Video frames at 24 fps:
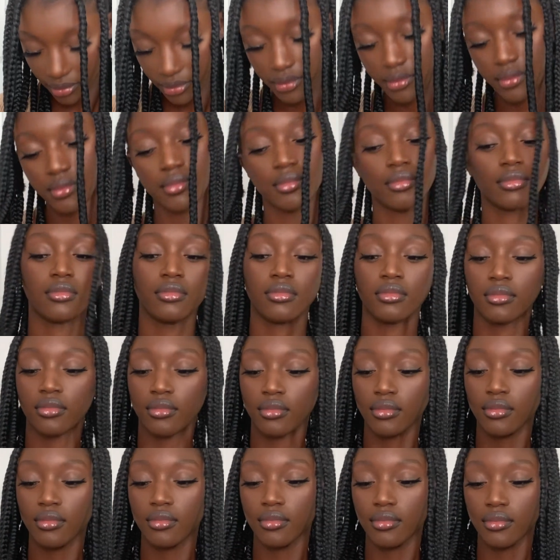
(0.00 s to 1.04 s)

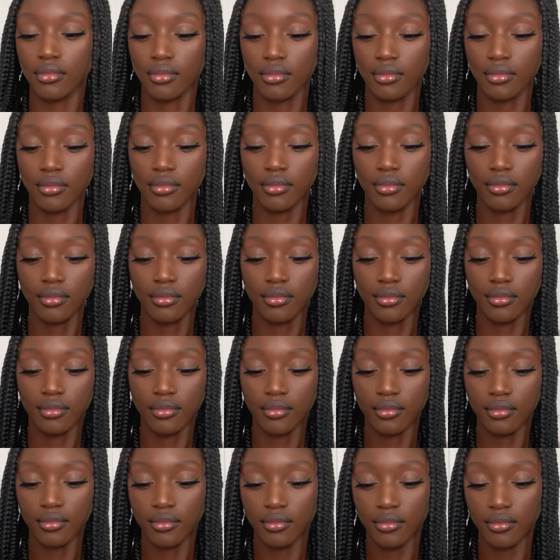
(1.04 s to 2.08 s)

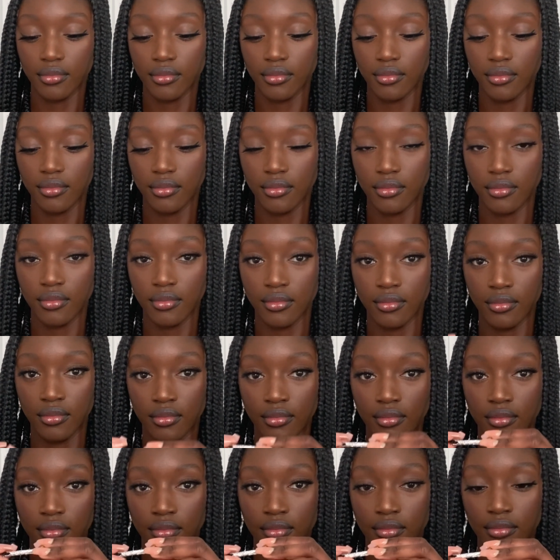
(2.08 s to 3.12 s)

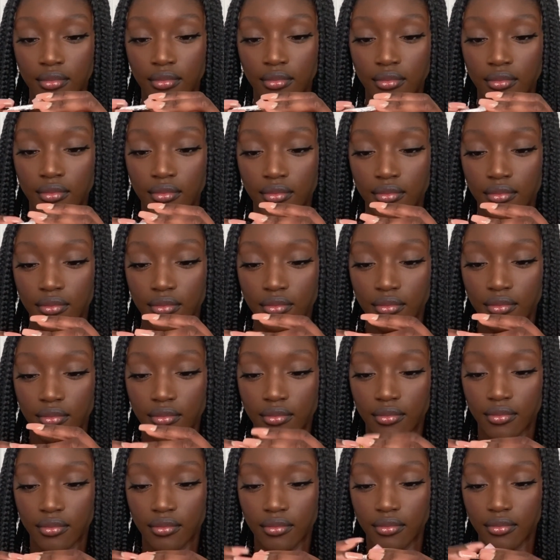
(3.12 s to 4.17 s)

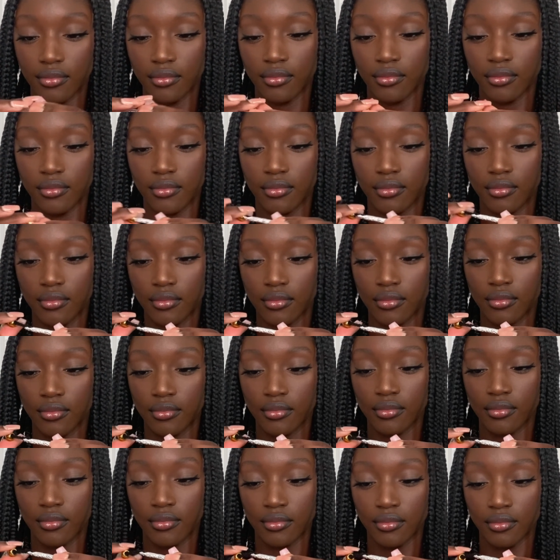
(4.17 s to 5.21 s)

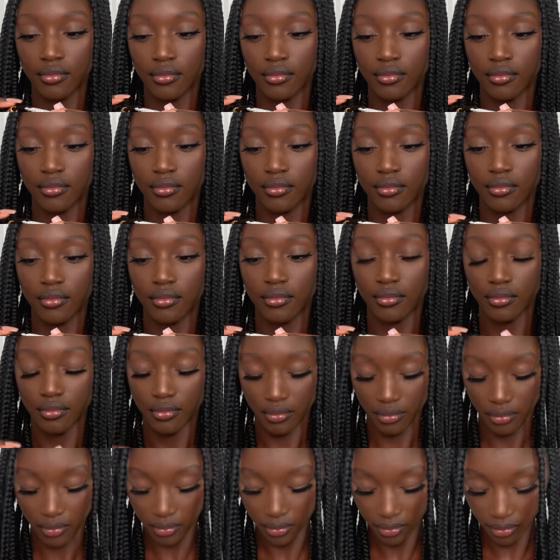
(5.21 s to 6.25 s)

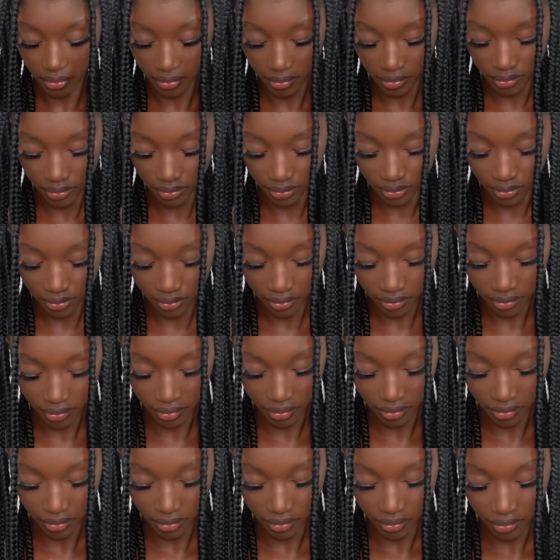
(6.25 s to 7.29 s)

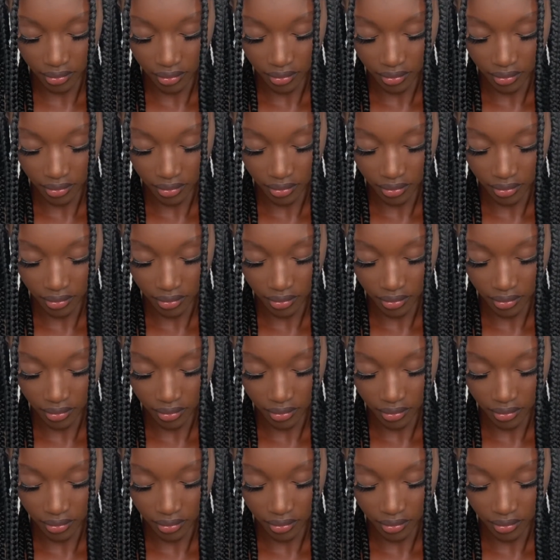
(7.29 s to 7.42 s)
(silence)